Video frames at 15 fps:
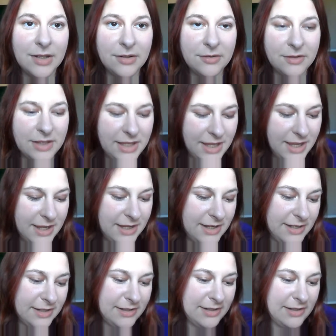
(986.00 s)
Okay,
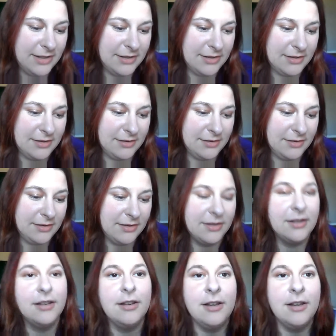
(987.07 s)
it is